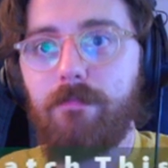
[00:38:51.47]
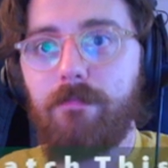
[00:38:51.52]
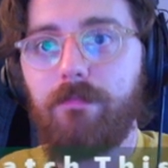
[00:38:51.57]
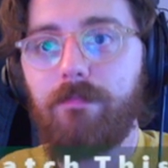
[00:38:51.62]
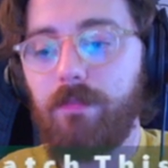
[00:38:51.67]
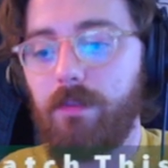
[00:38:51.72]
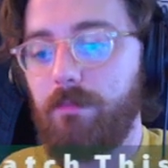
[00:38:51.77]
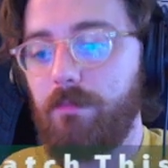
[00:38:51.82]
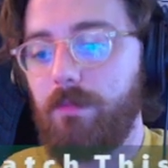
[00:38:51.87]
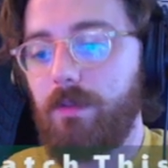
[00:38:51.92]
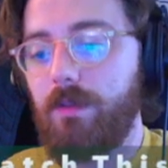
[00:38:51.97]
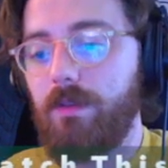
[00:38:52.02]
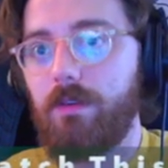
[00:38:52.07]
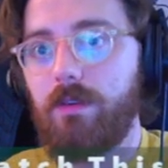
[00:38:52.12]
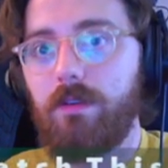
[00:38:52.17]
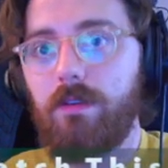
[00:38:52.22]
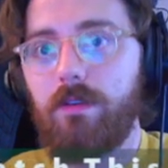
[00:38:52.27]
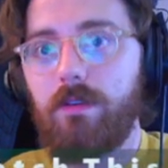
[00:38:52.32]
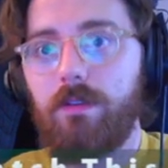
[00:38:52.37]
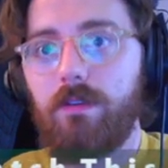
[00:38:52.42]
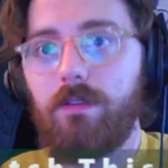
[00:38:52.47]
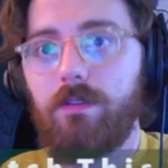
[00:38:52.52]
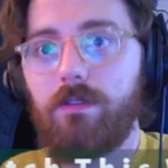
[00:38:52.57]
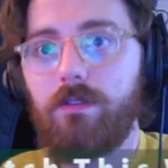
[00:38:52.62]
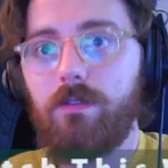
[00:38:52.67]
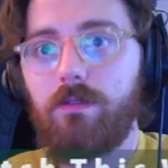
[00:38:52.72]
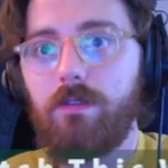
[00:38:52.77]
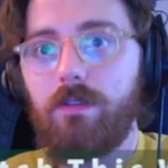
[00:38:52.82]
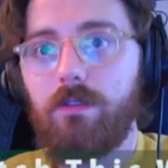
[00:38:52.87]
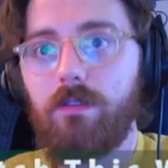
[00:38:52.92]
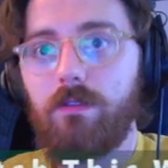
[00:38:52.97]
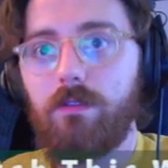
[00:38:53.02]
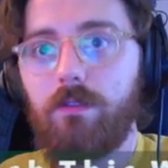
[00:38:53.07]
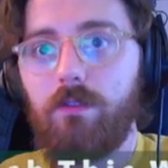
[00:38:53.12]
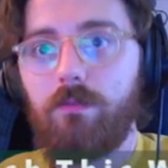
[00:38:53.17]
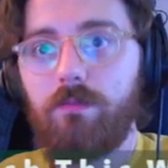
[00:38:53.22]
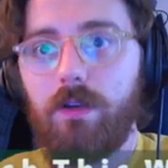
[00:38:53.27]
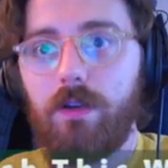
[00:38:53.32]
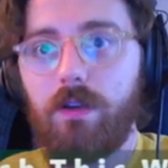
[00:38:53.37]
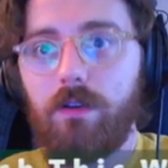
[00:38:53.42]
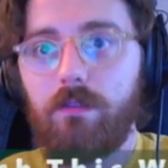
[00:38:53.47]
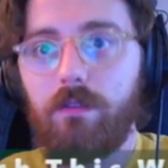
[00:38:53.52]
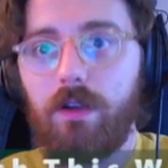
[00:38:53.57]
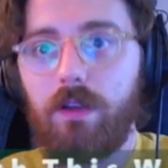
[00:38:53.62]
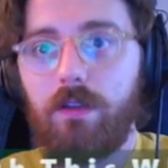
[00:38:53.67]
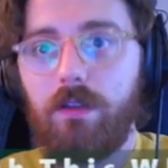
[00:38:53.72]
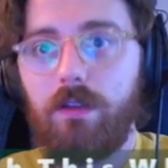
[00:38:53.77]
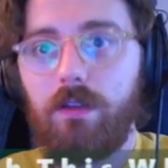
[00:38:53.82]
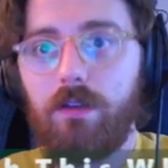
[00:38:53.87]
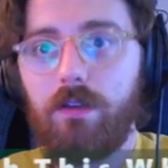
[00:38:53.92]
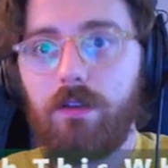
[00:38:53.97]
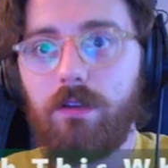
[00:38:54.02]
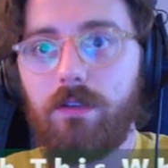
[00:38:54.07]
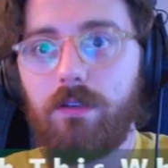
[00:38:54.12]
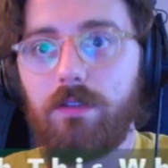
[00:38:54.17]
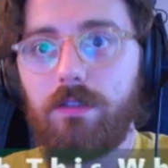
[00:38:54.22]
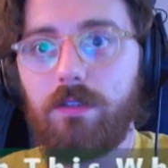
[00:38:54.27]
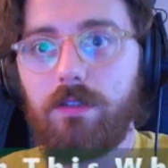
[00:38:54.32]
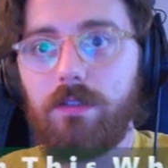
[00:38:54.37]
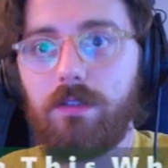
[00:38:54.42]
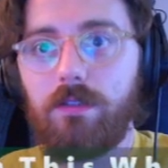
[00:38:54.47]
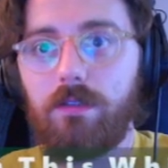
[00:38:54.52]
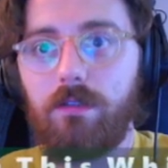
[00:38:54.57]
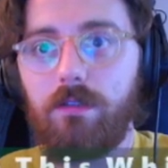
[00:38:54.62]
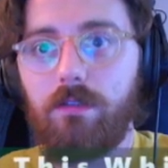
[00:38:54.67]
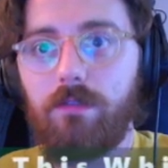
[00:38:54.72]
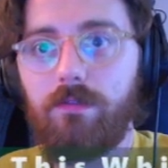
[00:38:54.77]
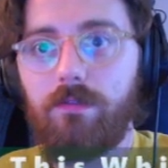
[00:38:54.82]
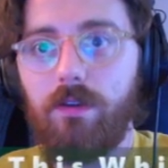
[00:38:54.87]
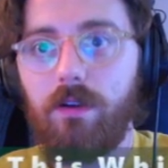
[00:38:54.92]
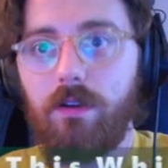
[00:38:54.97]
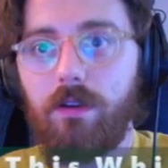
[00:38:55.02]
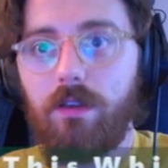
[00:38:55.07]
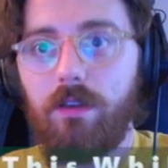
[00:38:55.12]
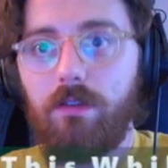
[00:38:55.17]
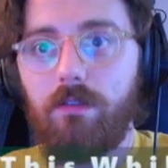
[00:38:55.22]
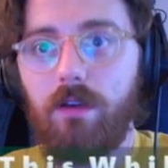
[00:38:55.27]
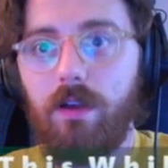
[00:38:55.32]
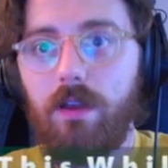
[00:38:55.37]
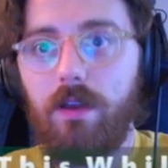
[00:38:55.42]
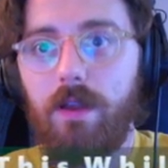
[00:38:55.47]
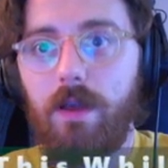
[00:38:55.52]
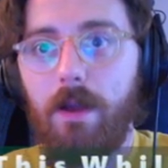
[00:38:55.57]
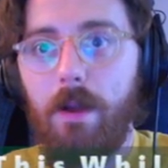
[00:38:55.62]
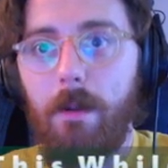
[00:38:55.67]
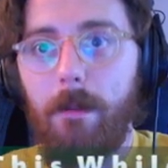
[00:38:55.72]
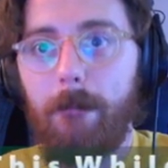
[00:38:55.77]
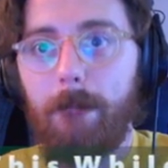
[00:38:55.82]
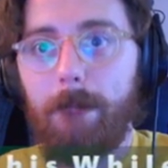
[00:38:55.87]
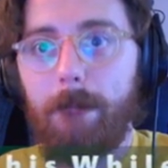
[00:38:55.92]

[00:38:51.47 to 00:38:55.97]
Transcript: Let me do another loop cut right here because this is a little funky right now.